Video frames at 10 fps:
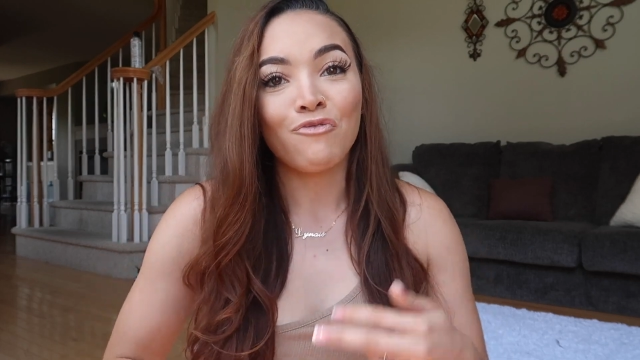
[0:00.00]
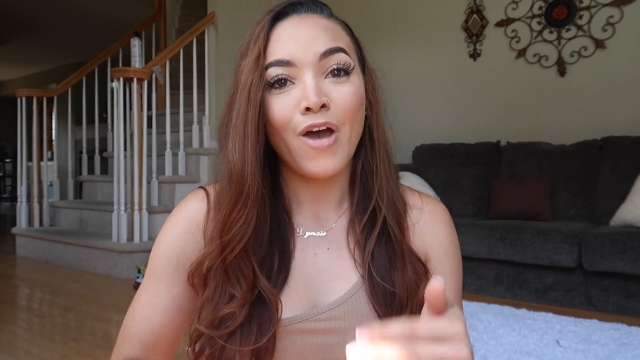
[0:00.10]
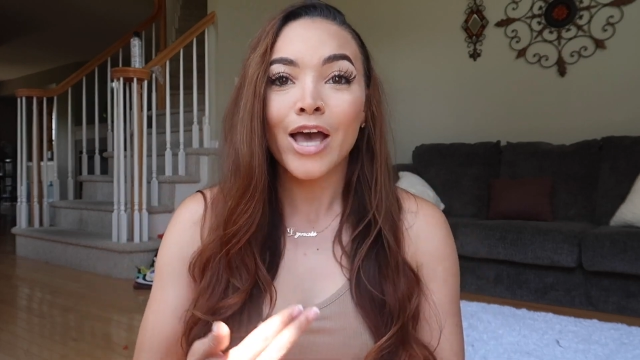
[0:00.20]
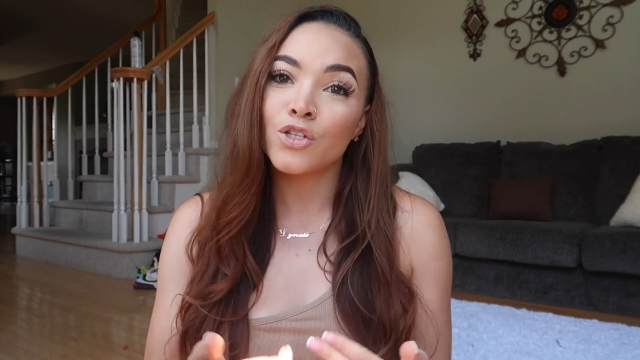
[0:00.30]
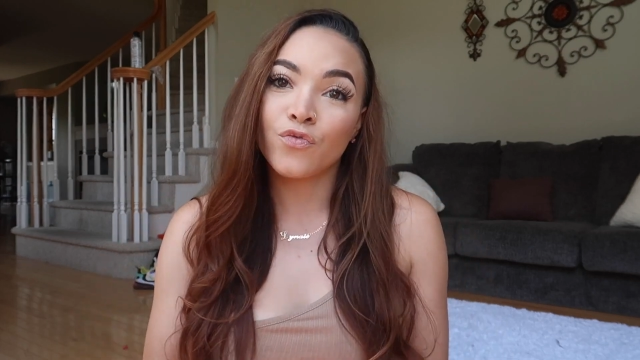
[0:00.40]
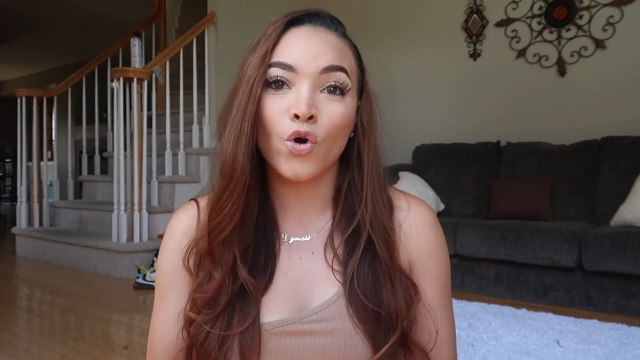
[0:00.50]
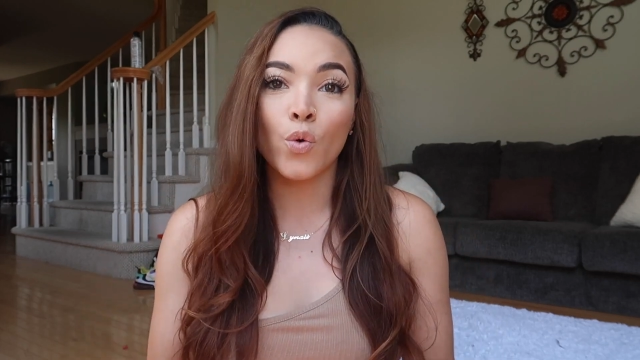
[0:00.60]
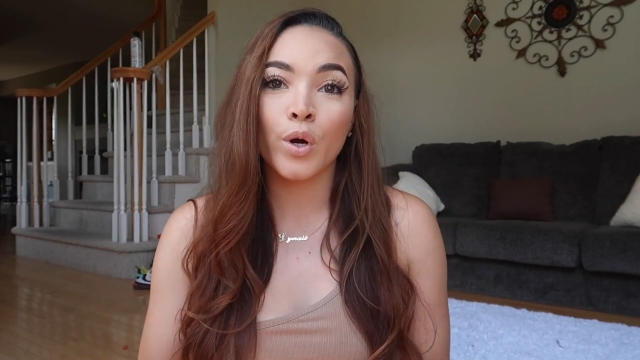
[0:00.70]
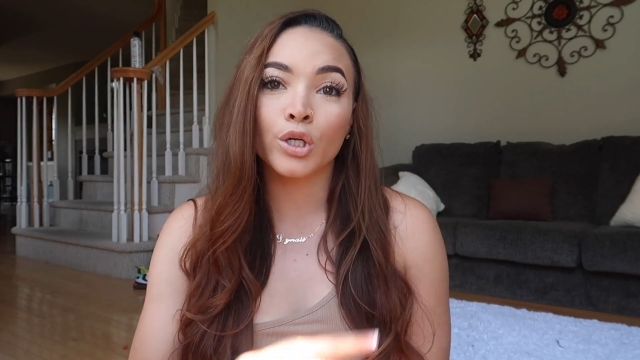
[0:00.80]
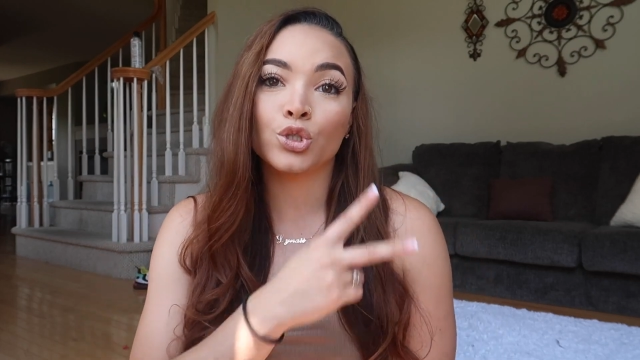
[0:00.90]
fast
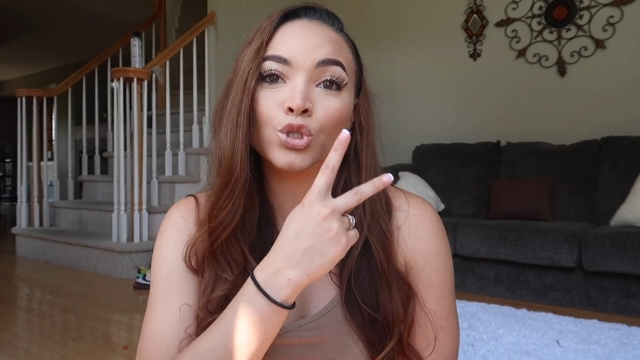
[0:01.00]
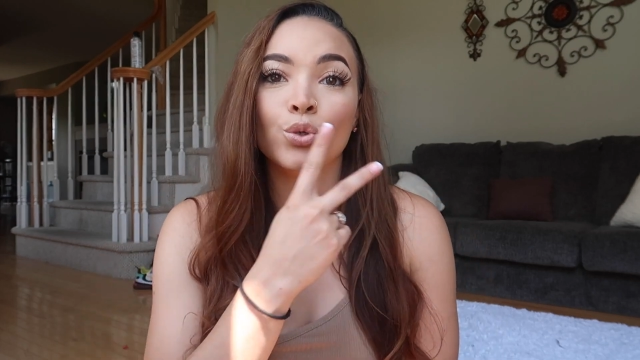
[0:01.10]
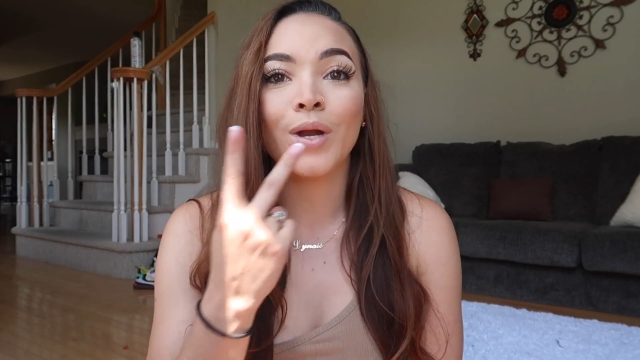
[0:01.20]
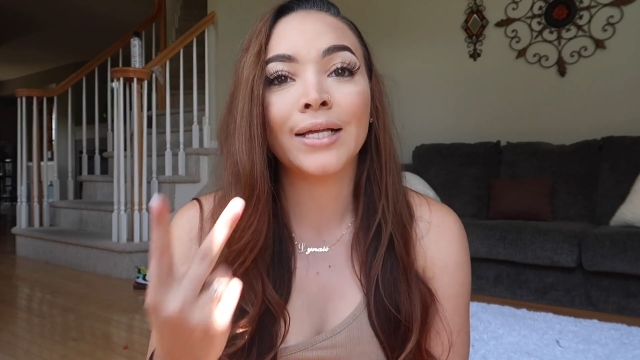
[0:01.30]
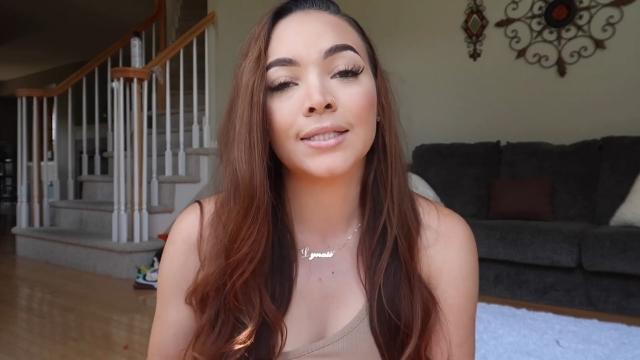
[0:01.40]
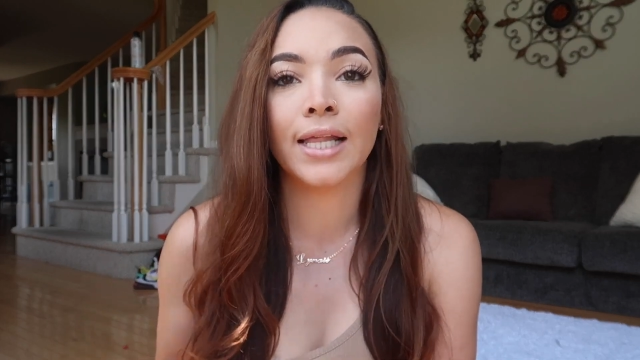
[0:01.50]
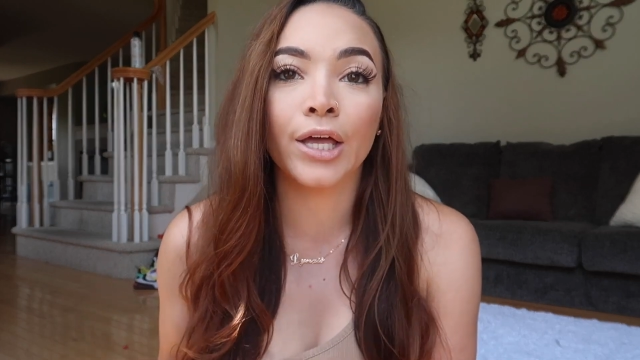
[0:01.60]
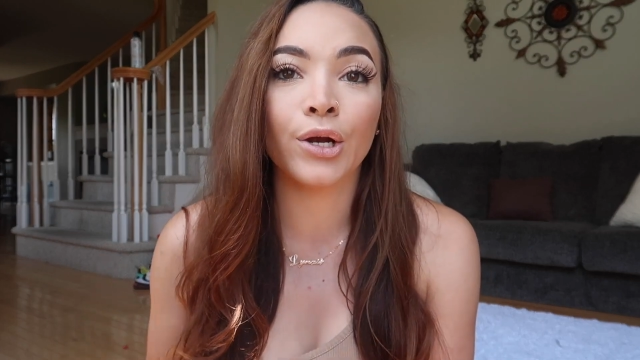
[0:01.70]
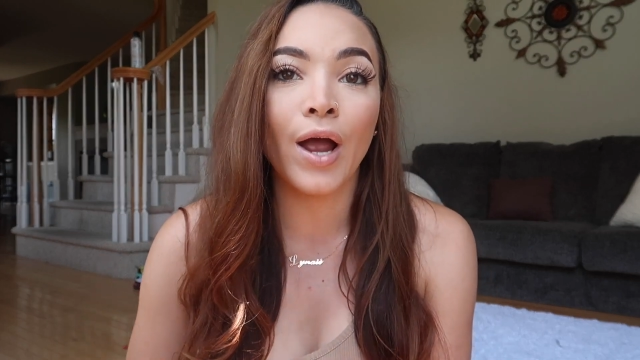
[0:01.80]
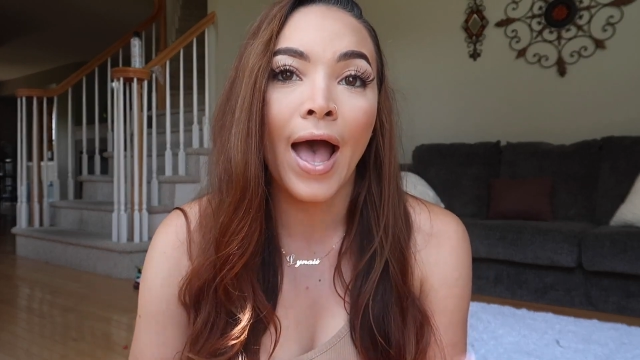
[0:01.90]
forward two nights
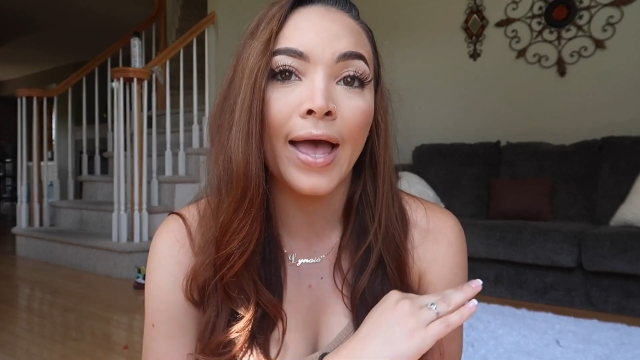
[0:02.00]
later,